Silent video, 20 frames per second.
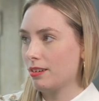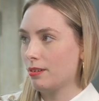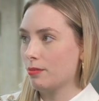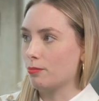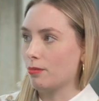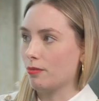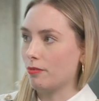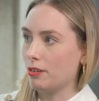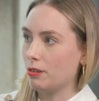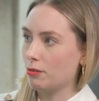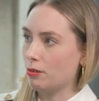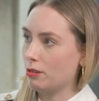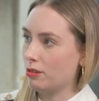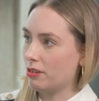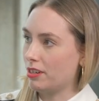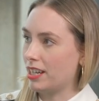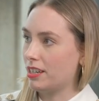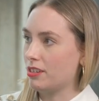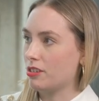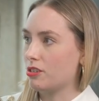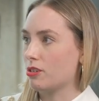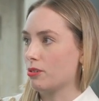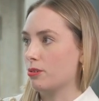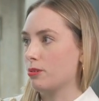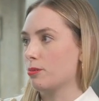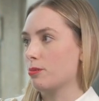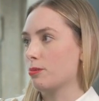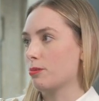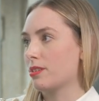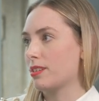reveal
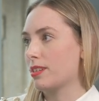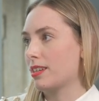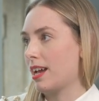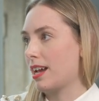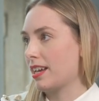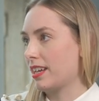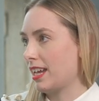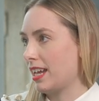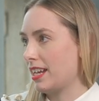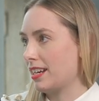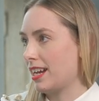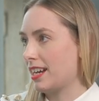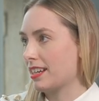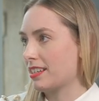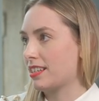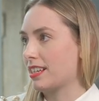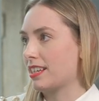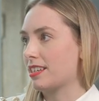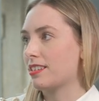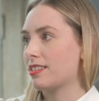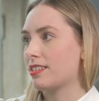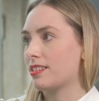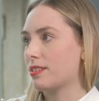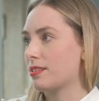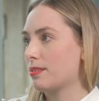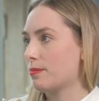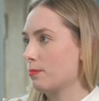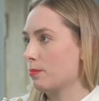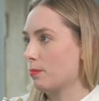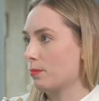credentials, gain
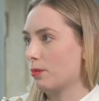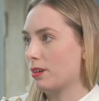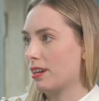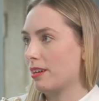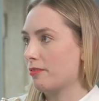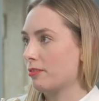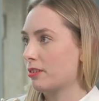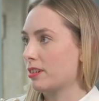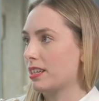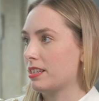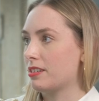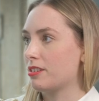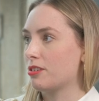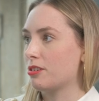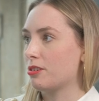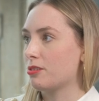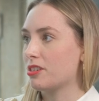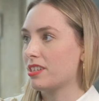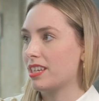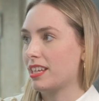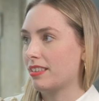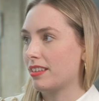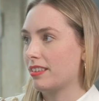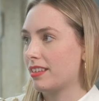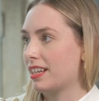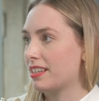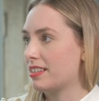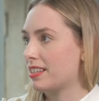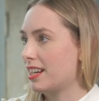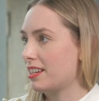access, whatever it is. So you're saying that
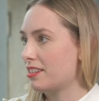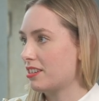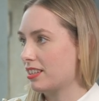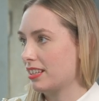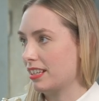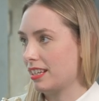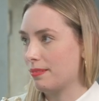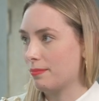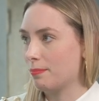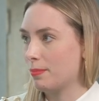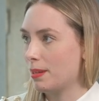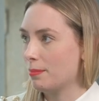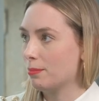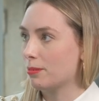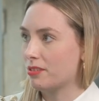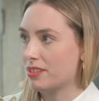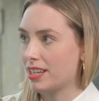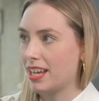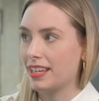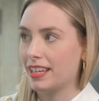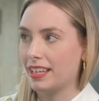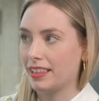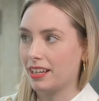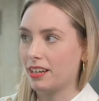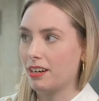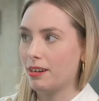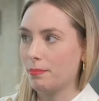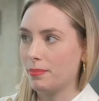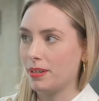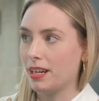that's actually, people are taking that
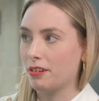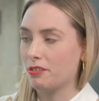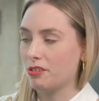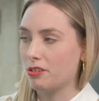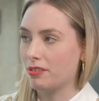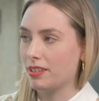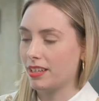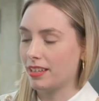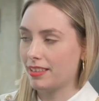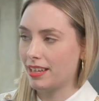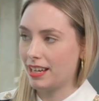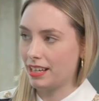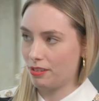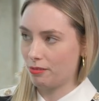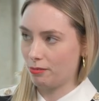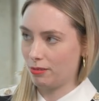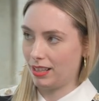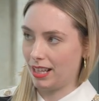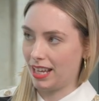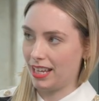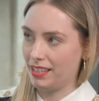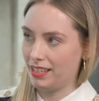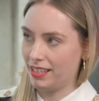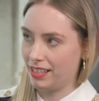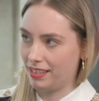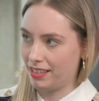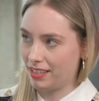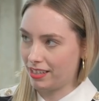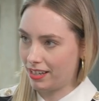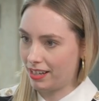up now. Do you think that's
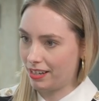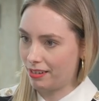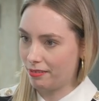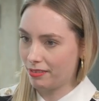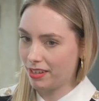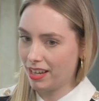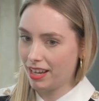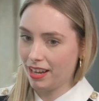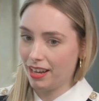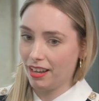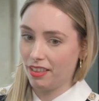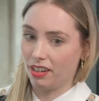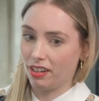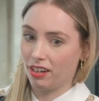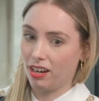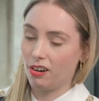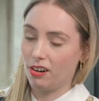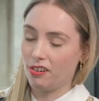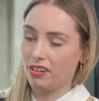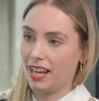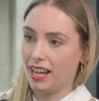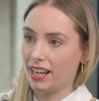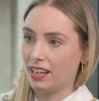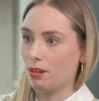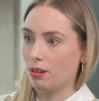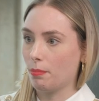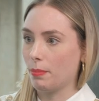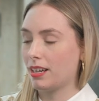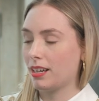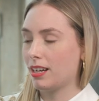related to kind of the current
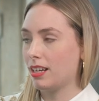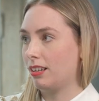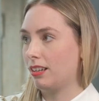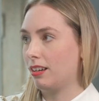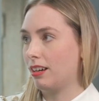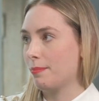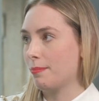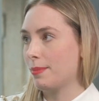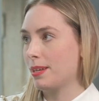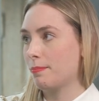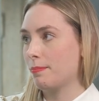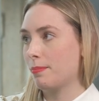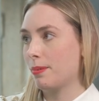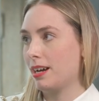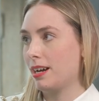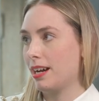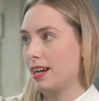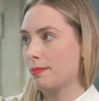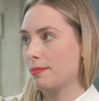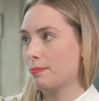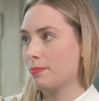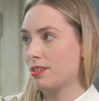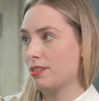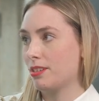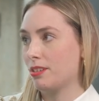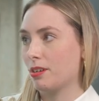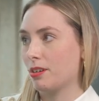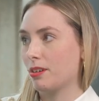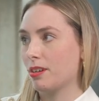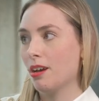economic climate, perhaps? You
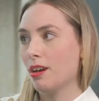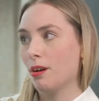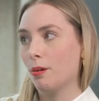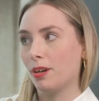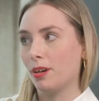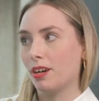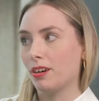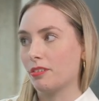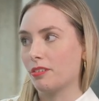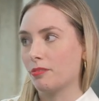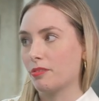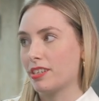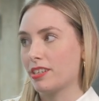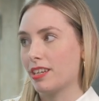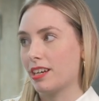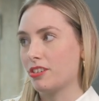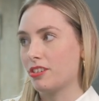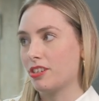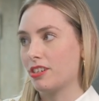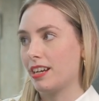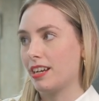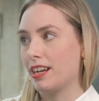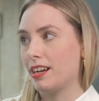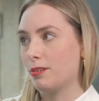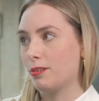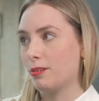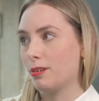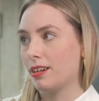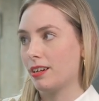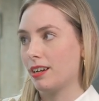know, we are in a recession
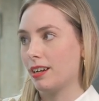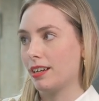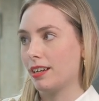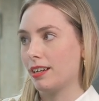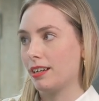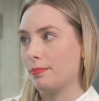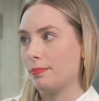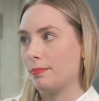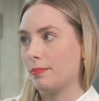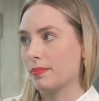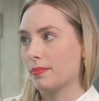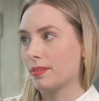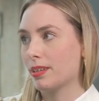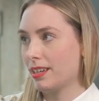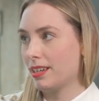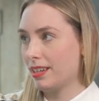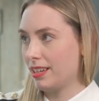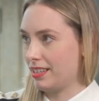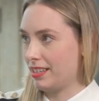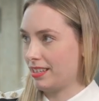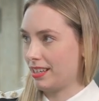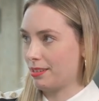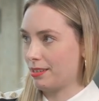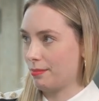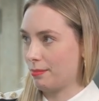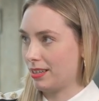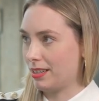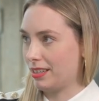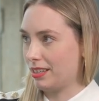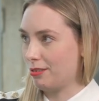now. Is that
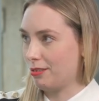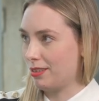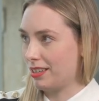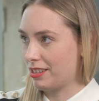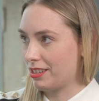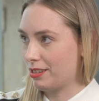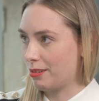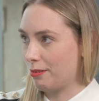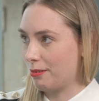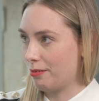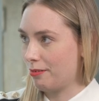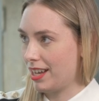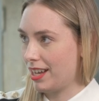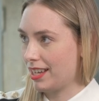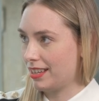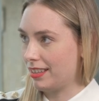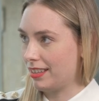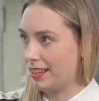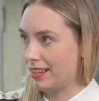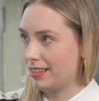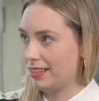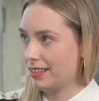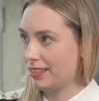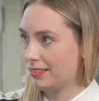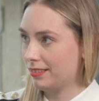something you think is going to affect that?